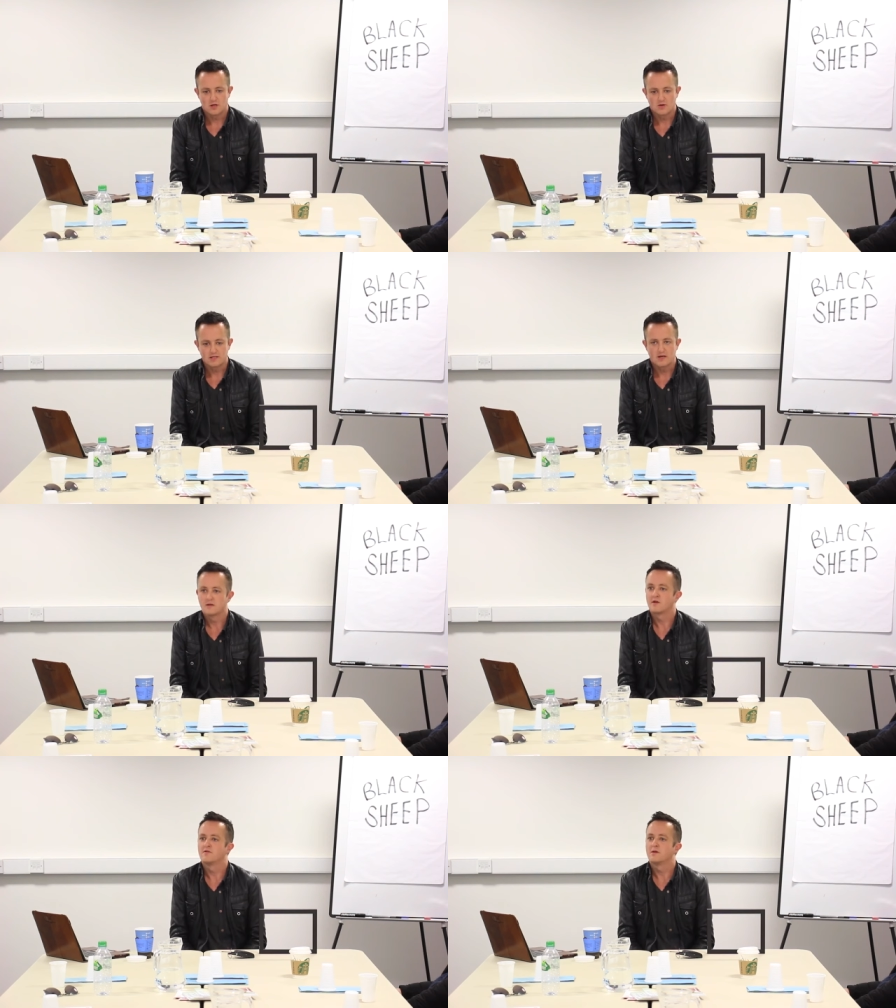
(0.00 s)
going
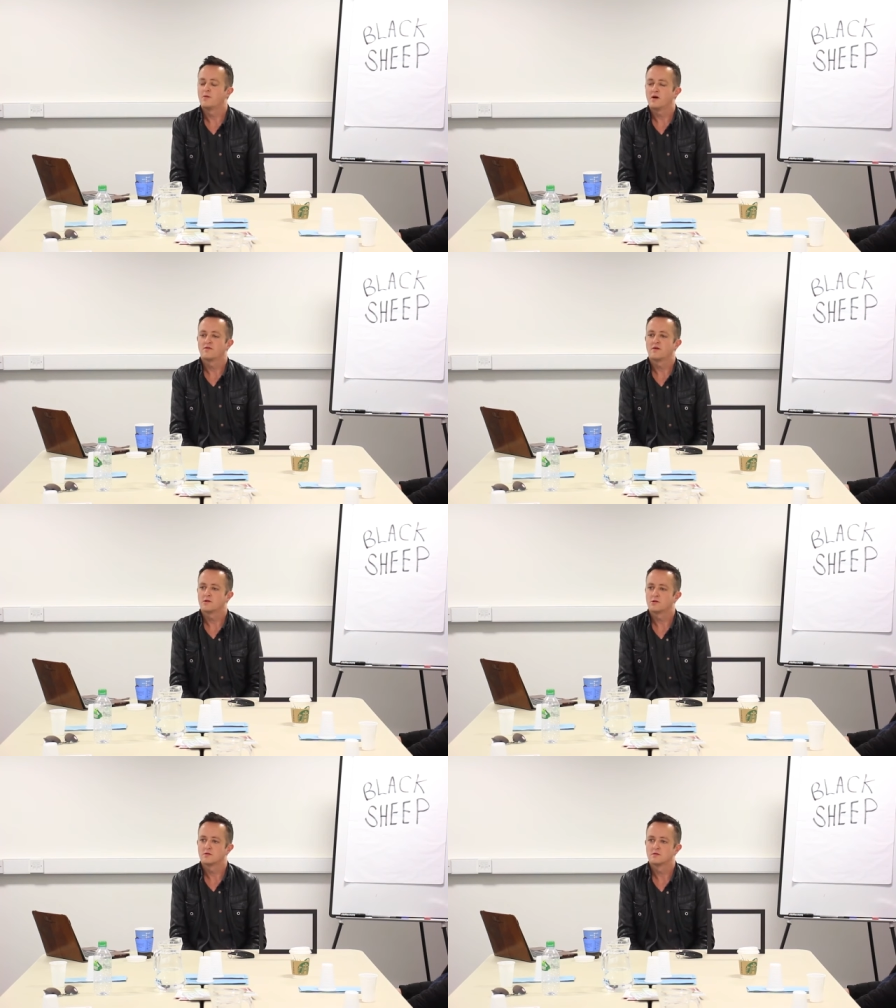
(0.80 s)
down the career path that
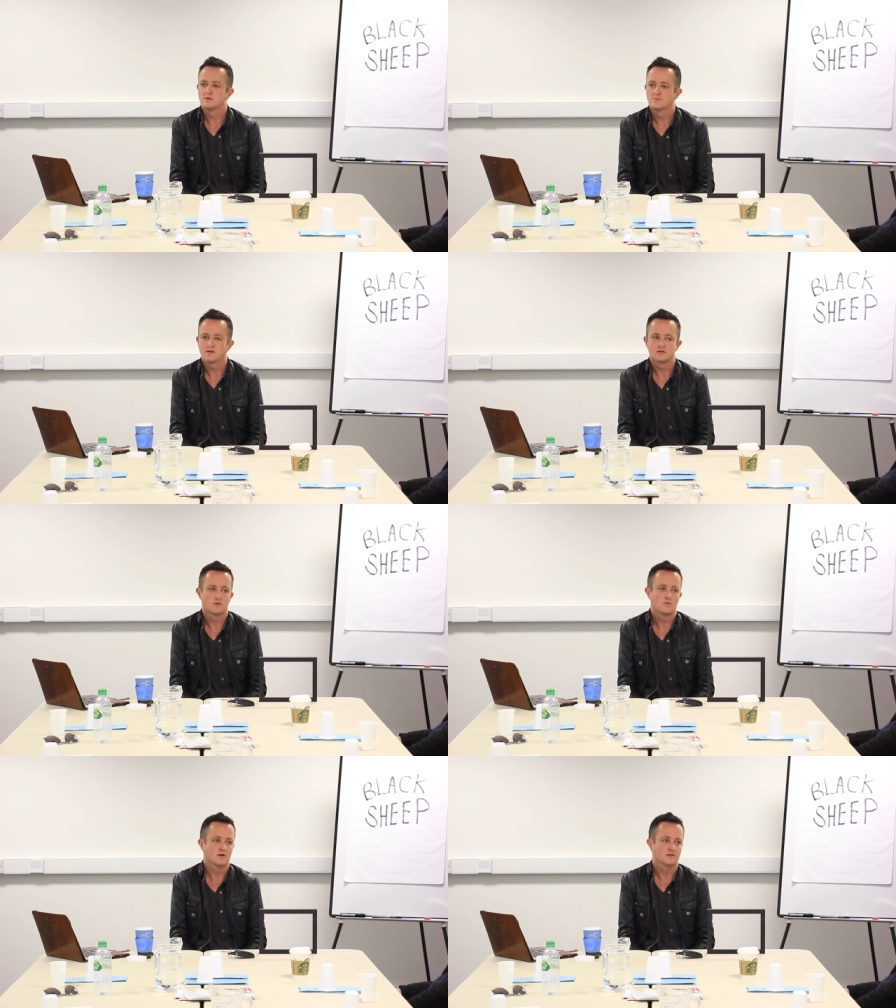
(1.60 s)
I should
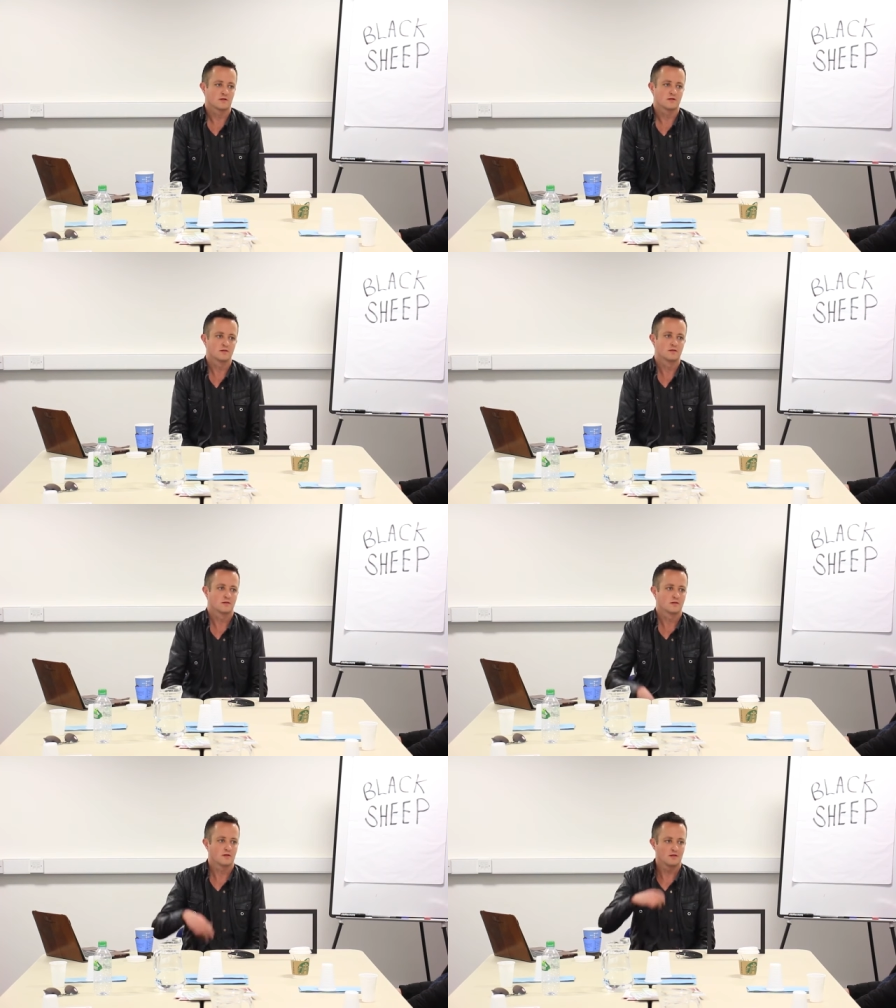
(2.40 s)
based on what I studied,
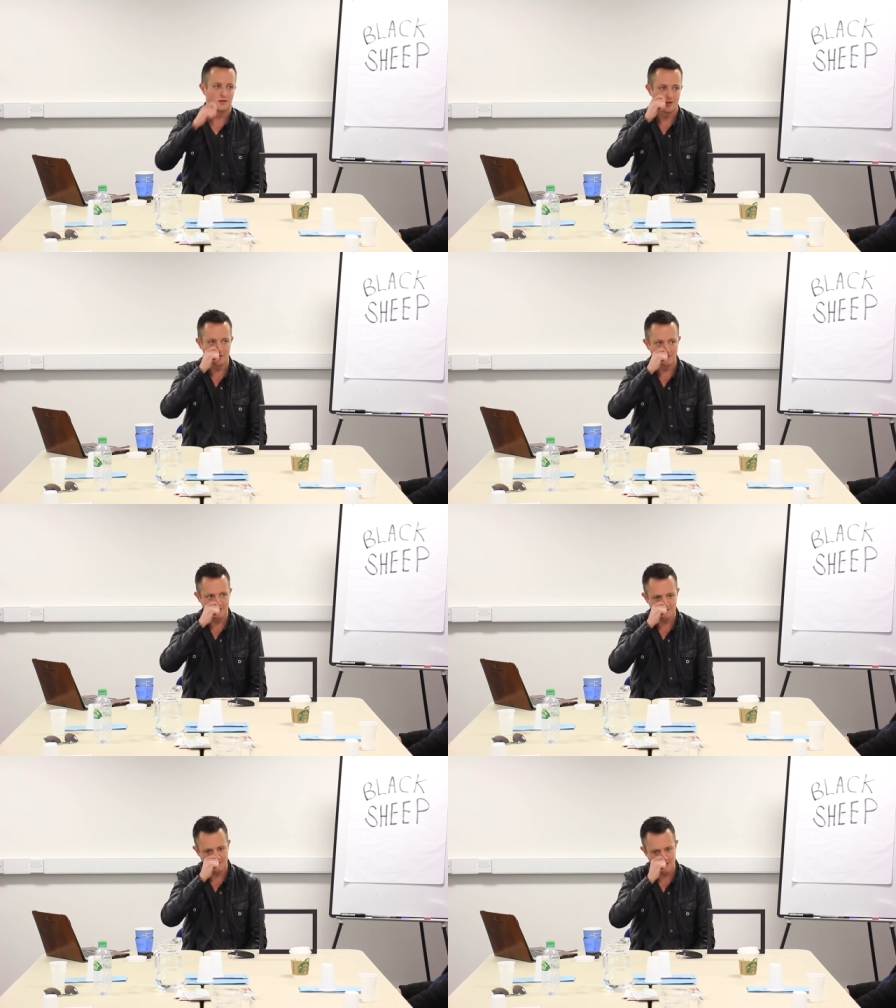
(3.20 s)
not
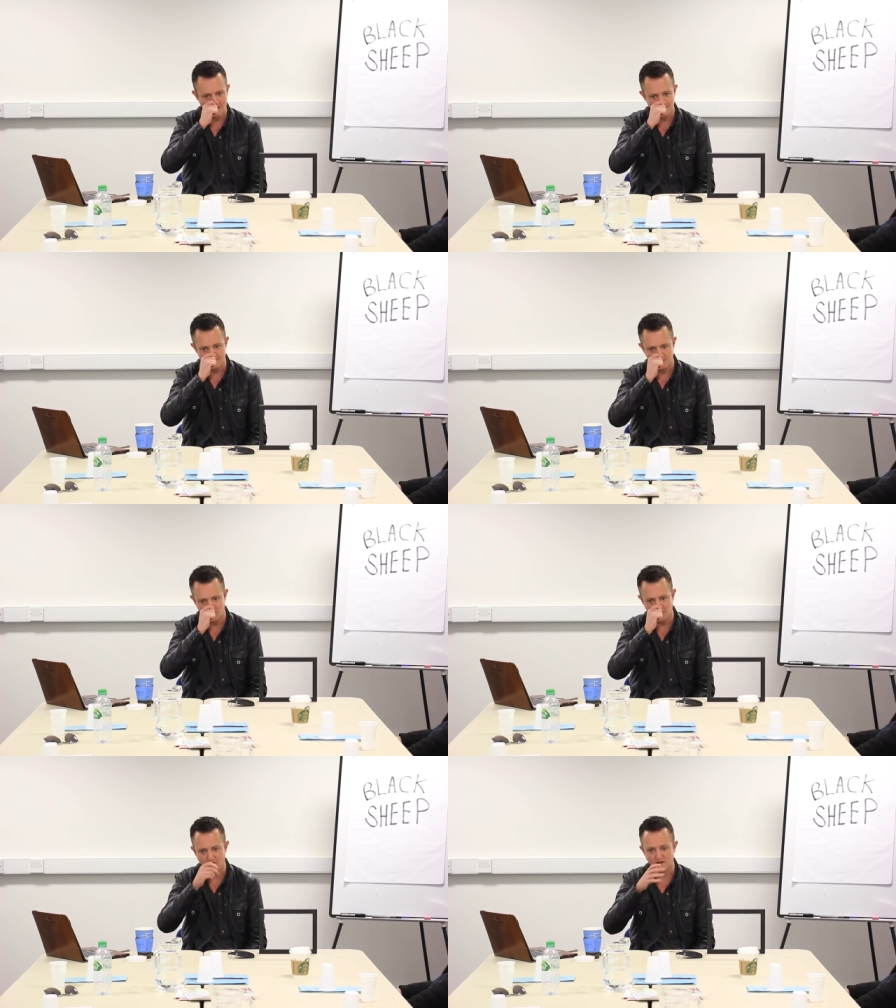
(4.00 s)
um,
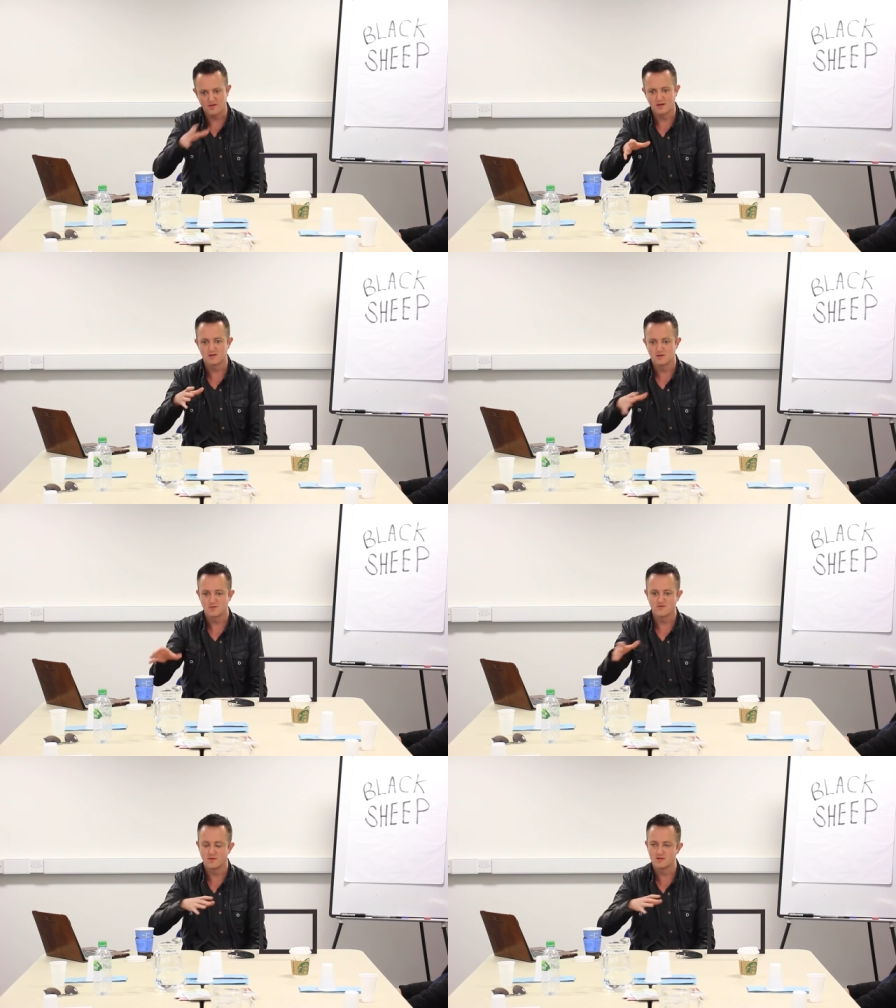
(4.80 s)
doing the right thing in
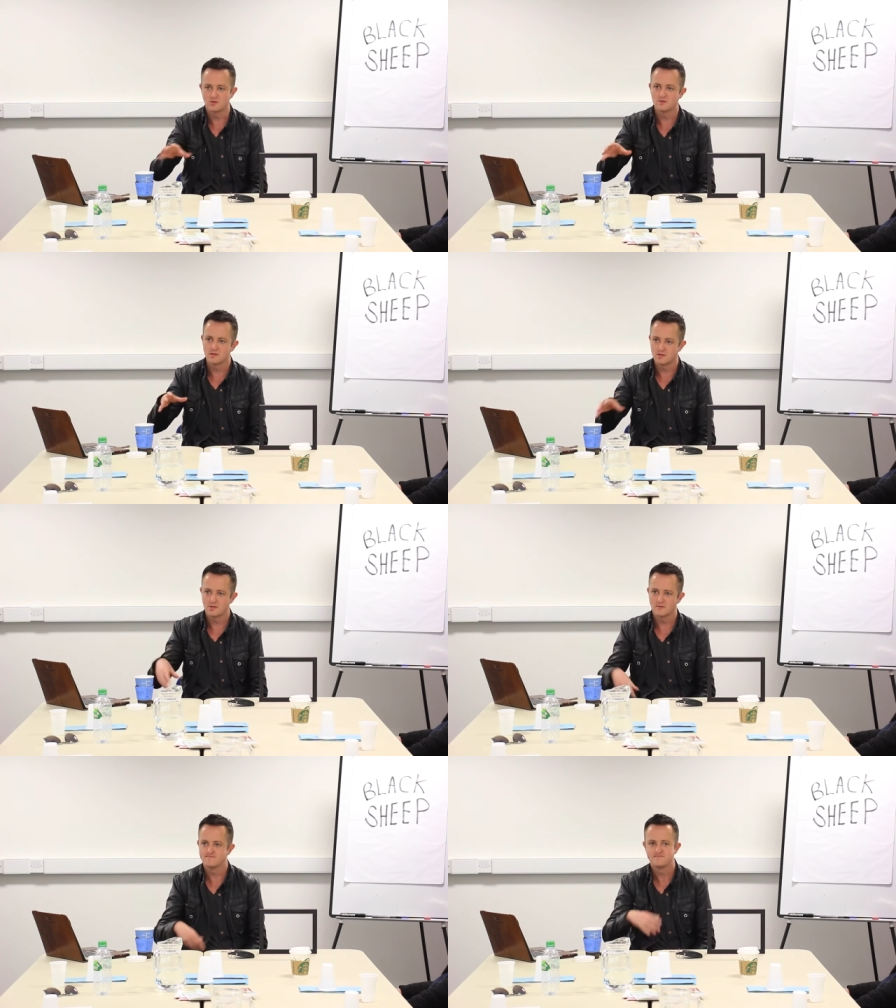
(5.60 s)
terms of my school
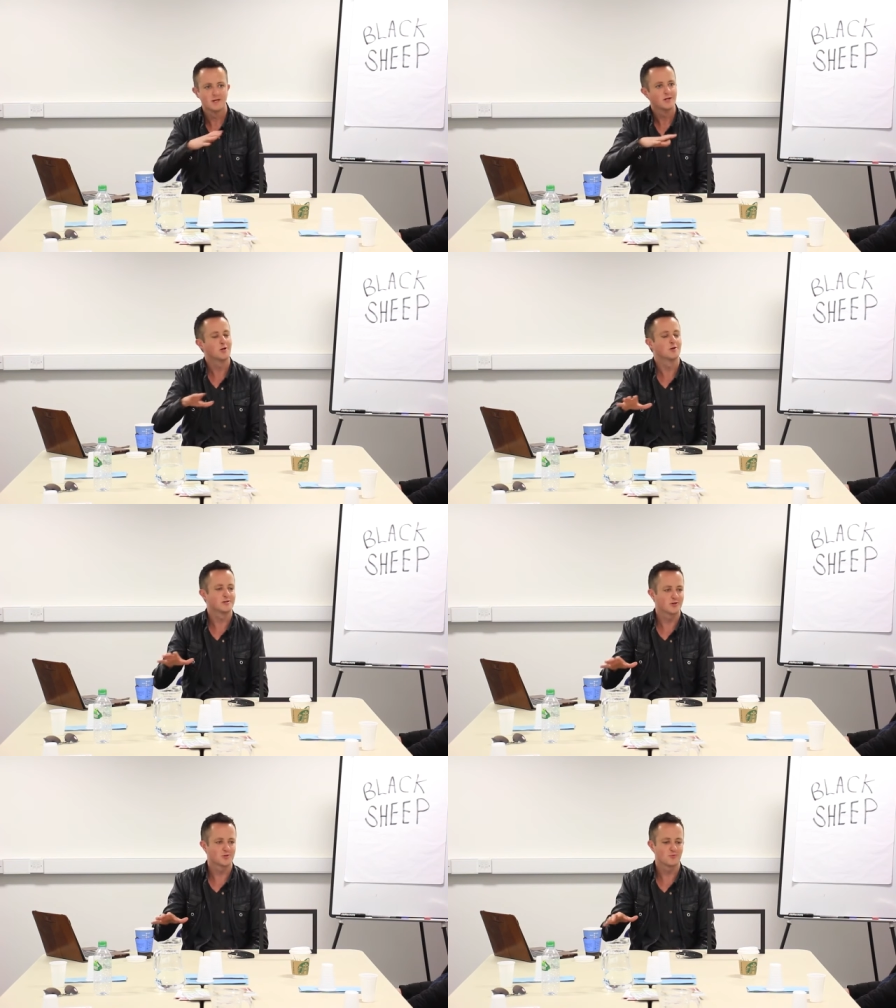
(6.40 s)
teaching, not in
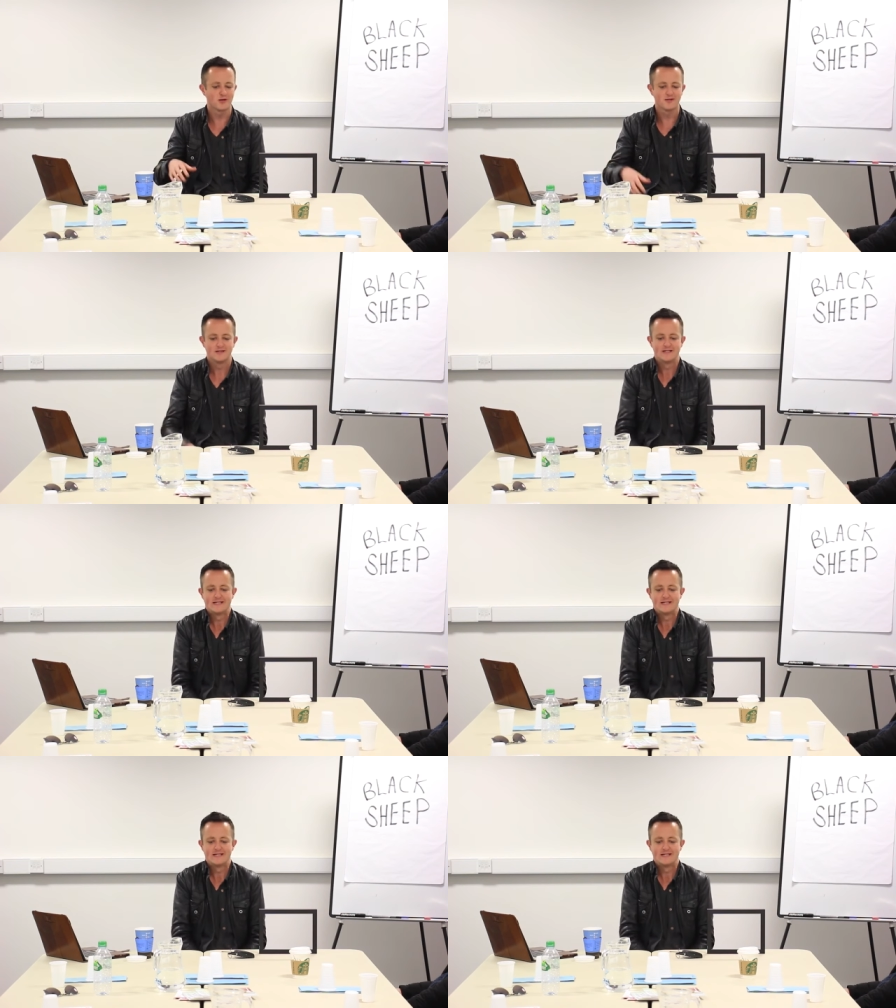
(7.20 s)
a dodgy way,